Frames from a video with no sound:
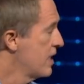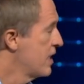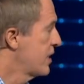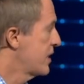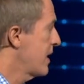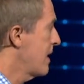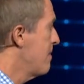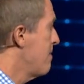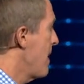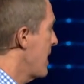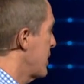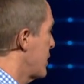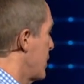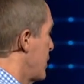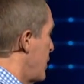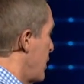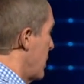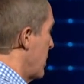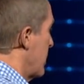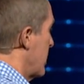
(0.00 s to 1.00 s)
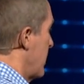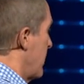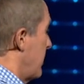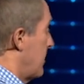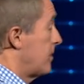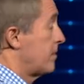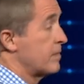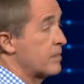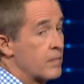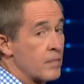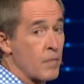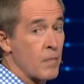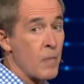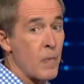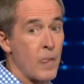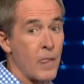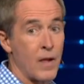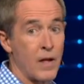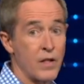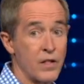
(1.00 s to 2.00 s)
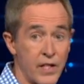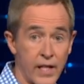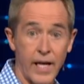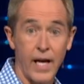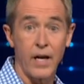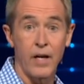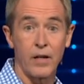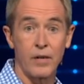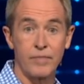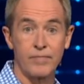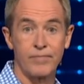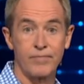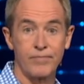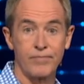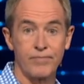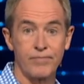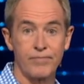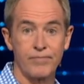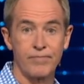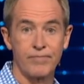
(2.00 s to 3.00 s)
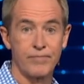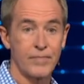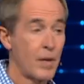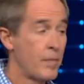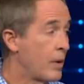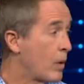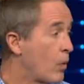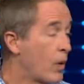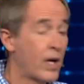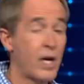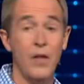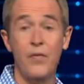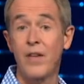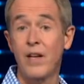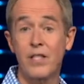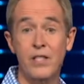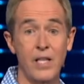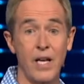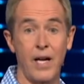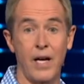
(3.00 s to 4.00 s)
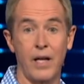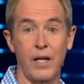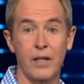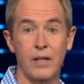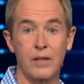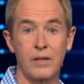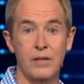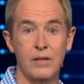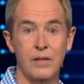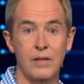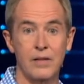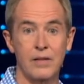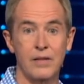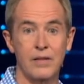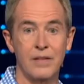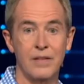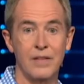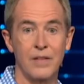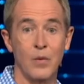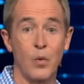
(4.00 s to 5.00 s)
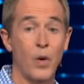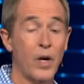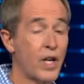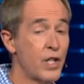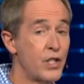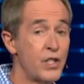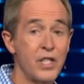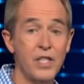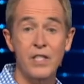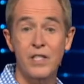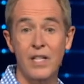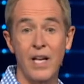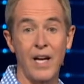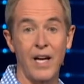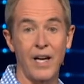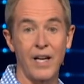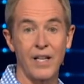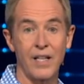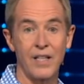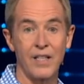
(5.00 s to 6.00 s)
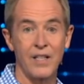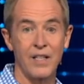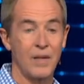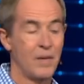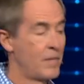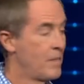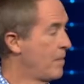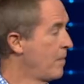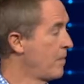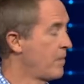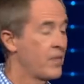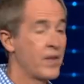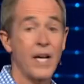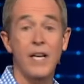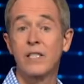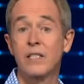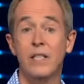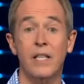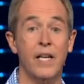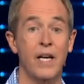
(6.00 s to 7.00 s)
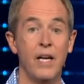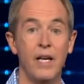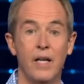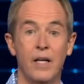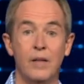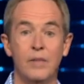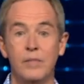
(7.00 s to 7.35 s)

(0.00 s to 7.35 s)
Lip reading: sent messengers to get her. I mean, what could they say? What could she say? He's the king.